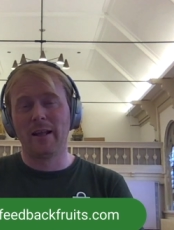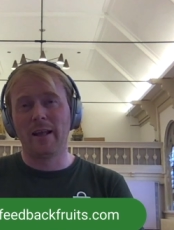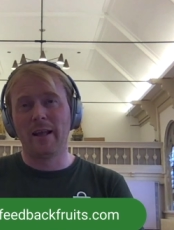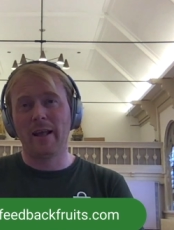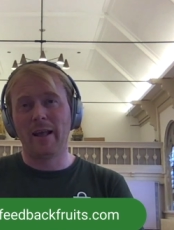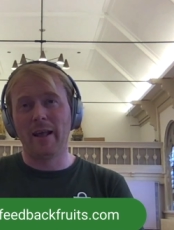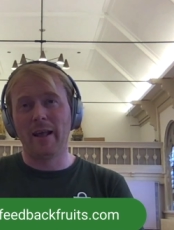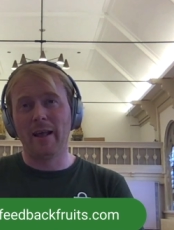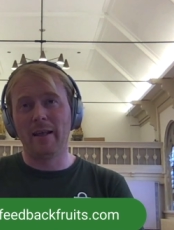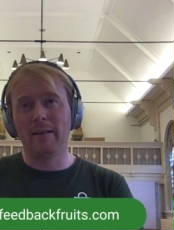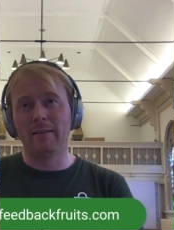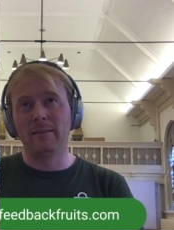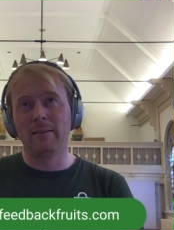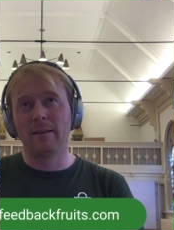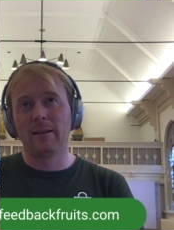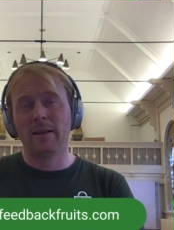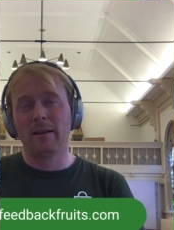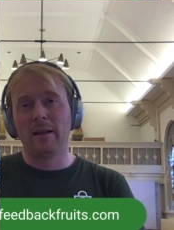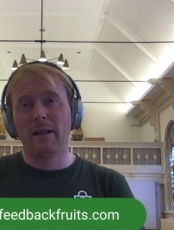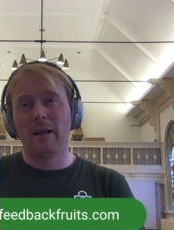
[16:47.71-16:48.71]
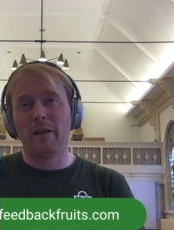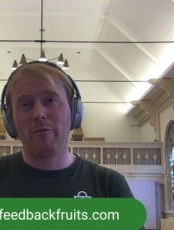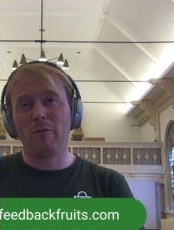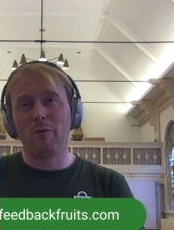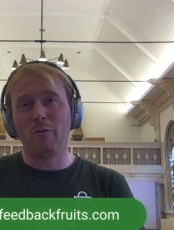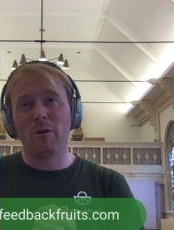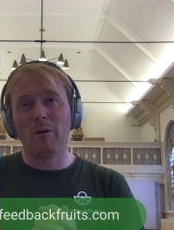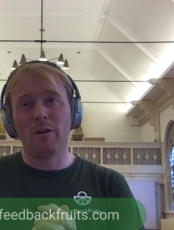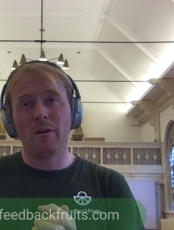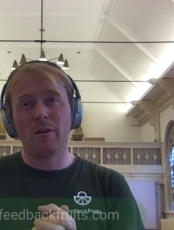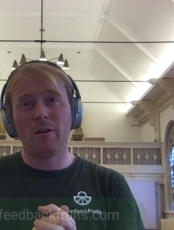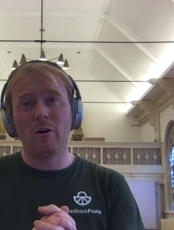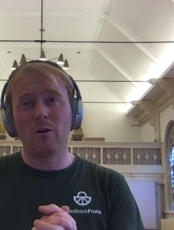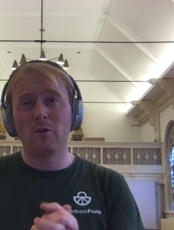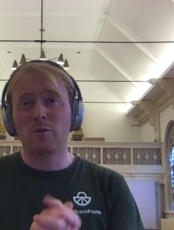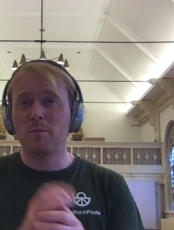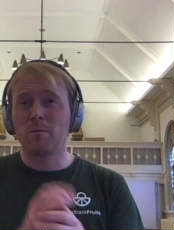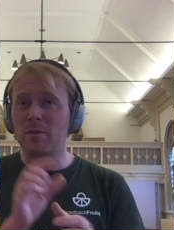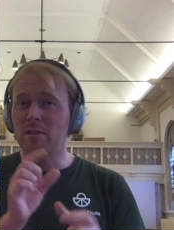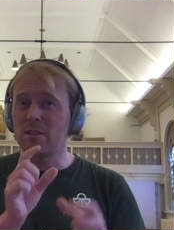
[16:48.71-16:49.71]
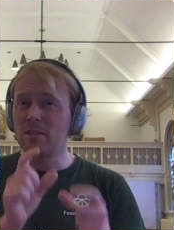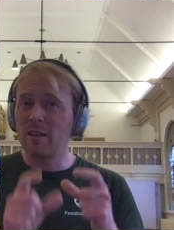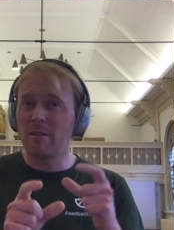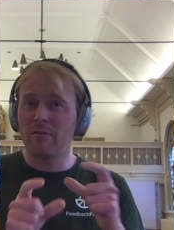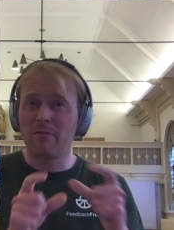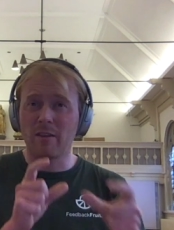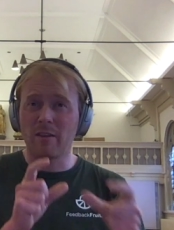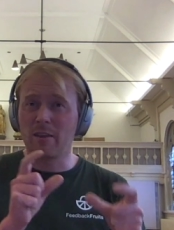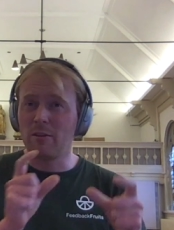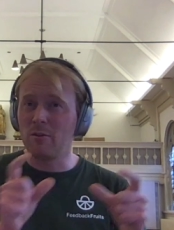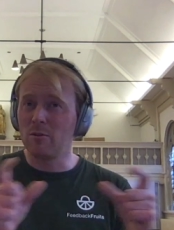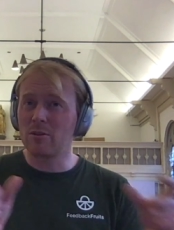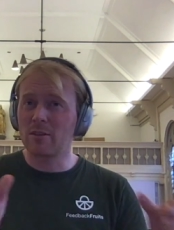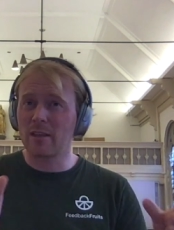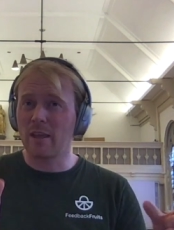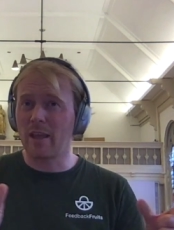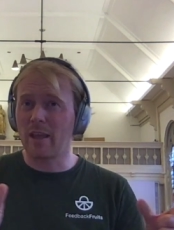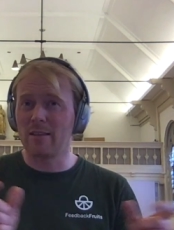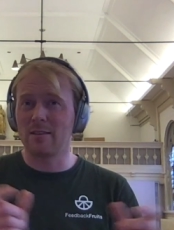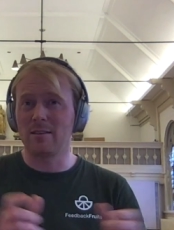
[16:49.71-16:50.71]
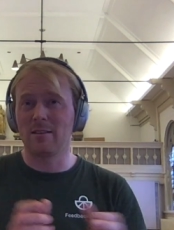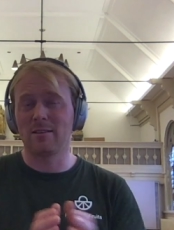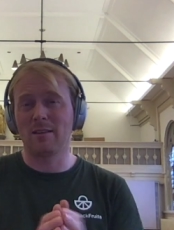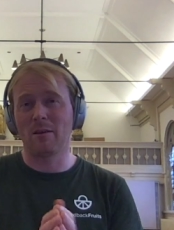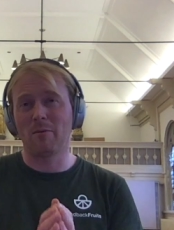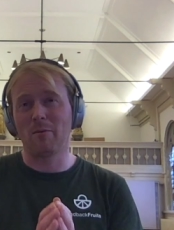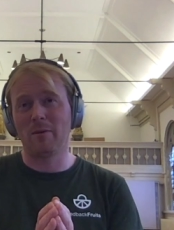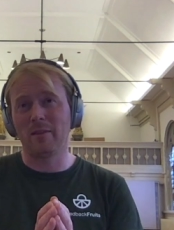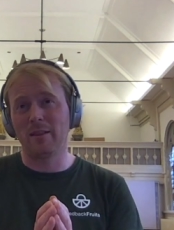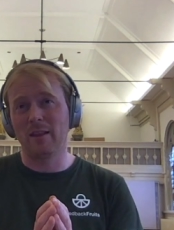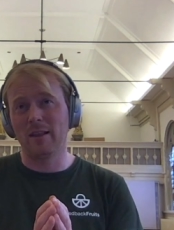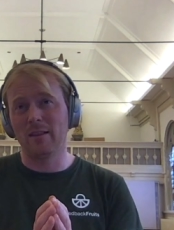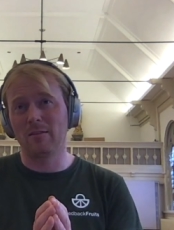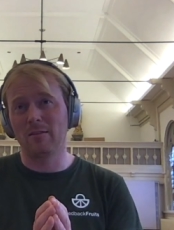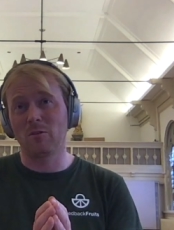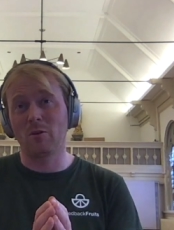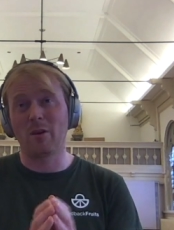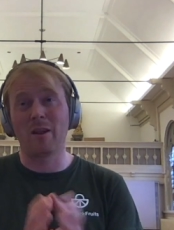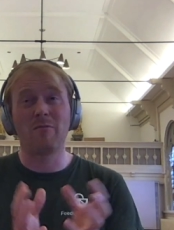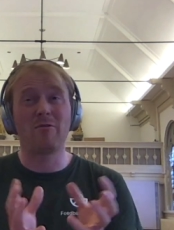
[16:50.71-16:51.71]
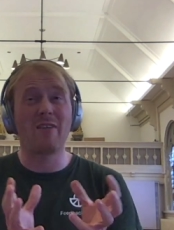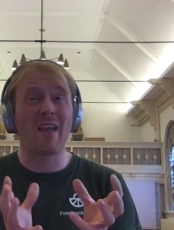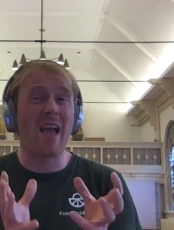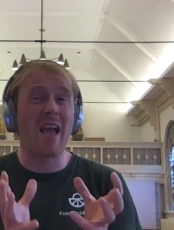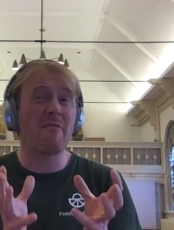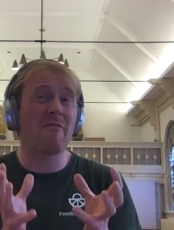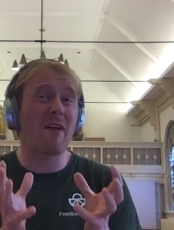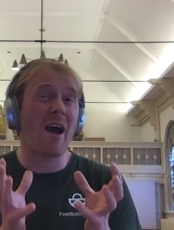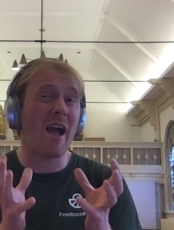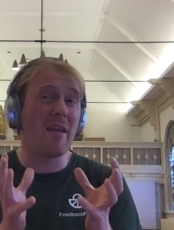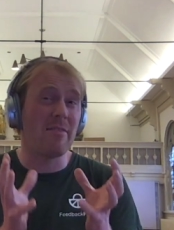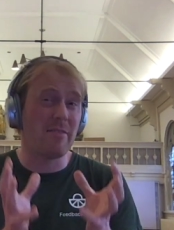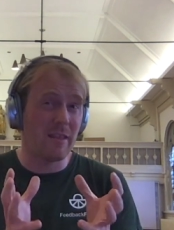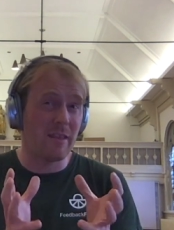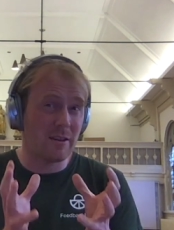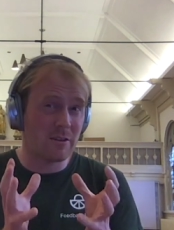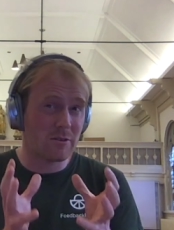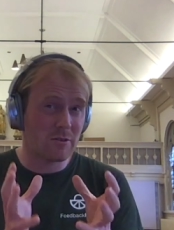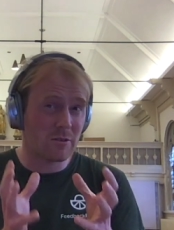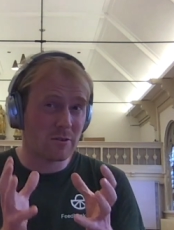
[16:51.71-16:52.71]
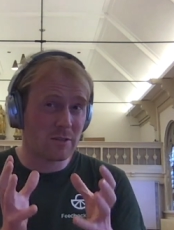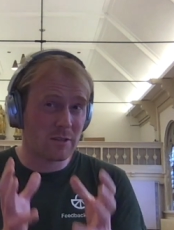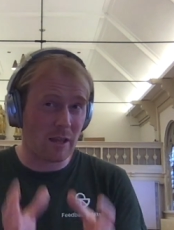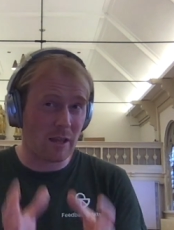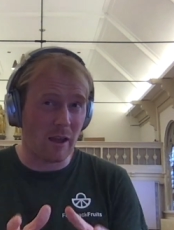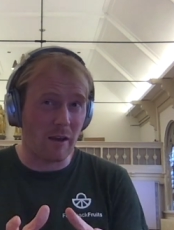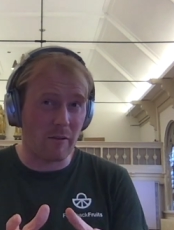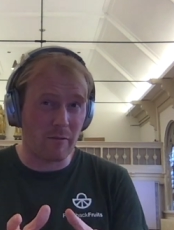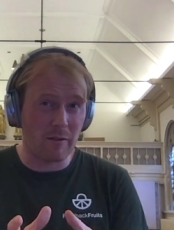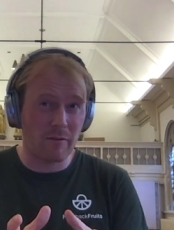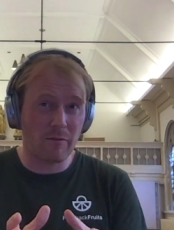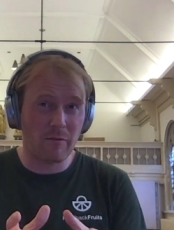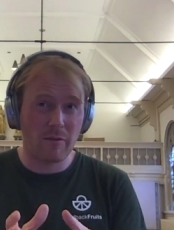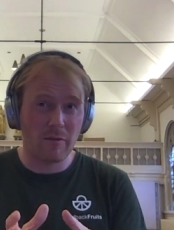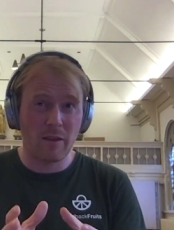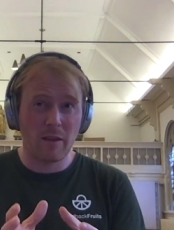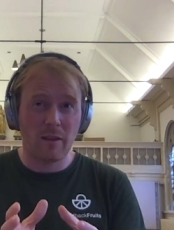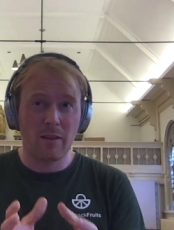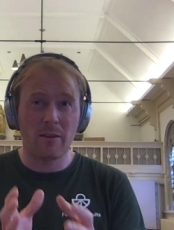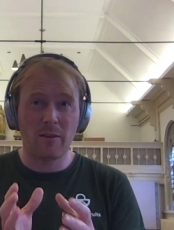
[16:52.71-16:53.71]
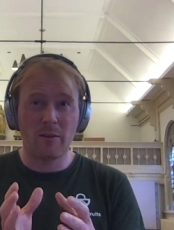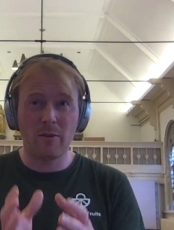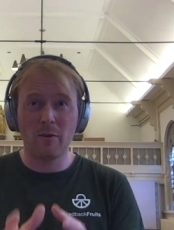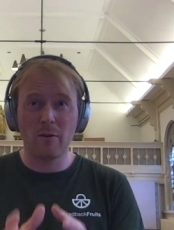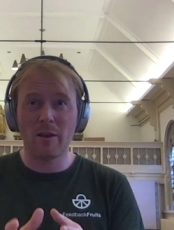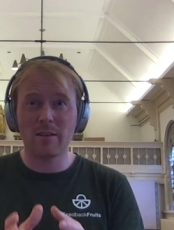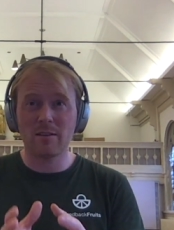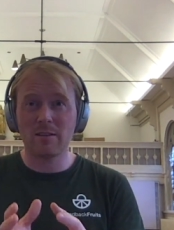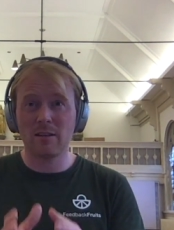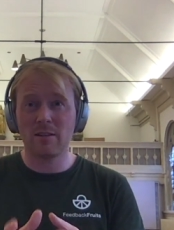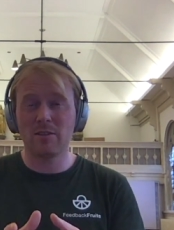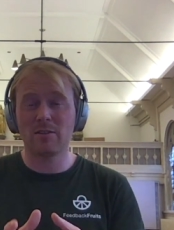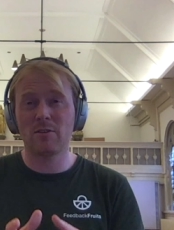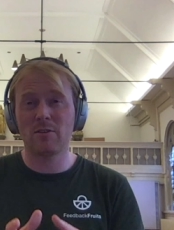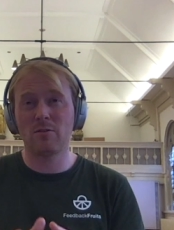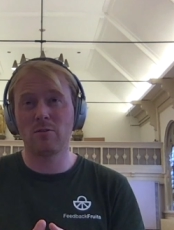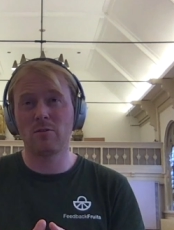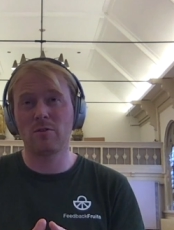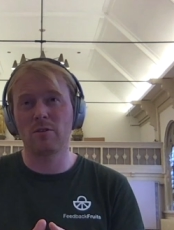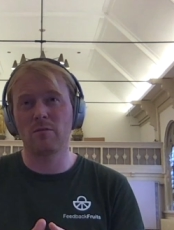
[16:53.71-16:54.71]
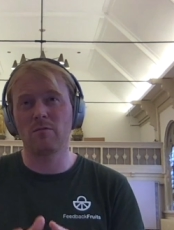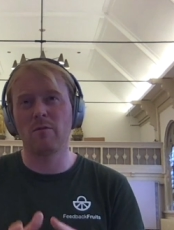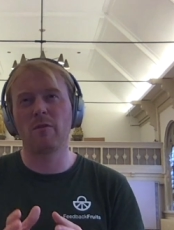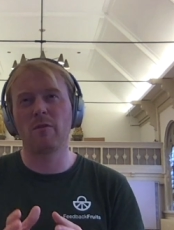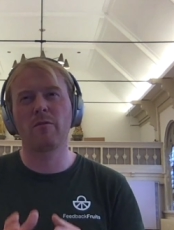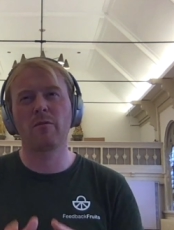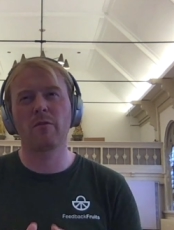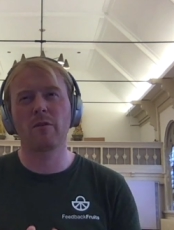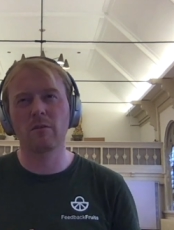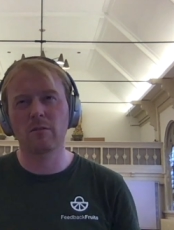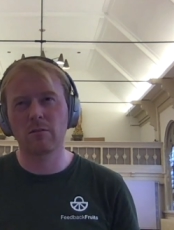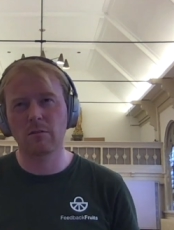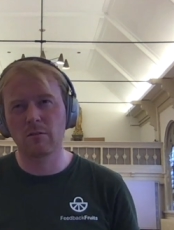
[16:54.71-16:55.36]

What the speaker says: And if you want to know specific use cases that we did, or if you have ideas yourself, if you as an institution refer